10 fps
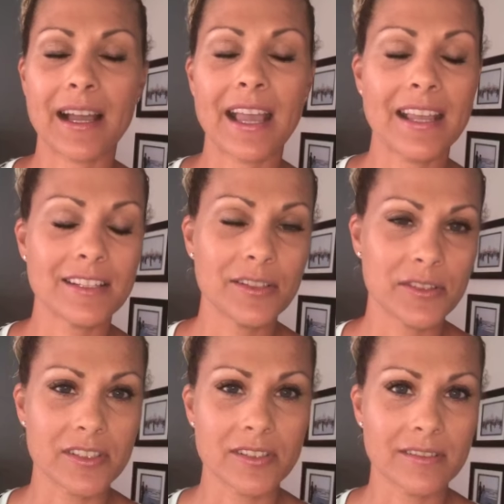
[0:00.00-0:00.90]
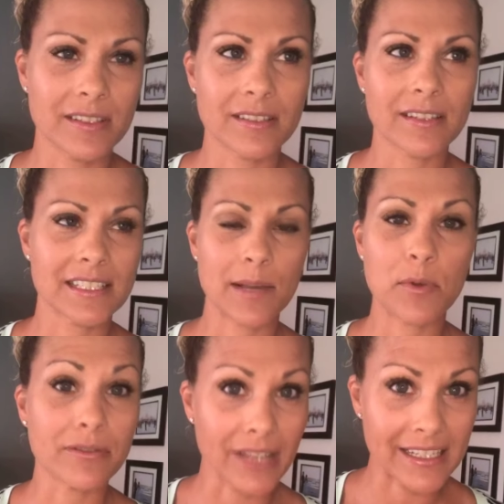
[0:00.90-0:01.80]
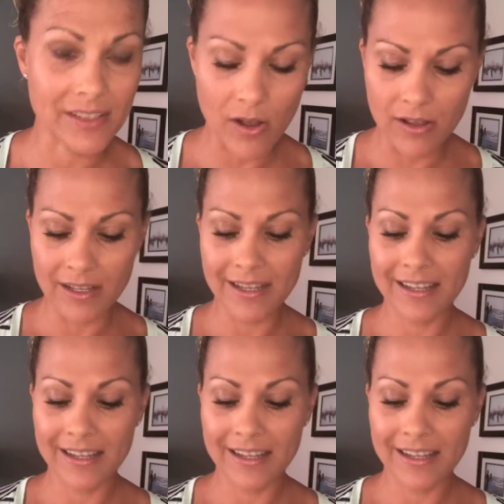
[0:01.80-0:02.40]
hate to use the example of Lysol.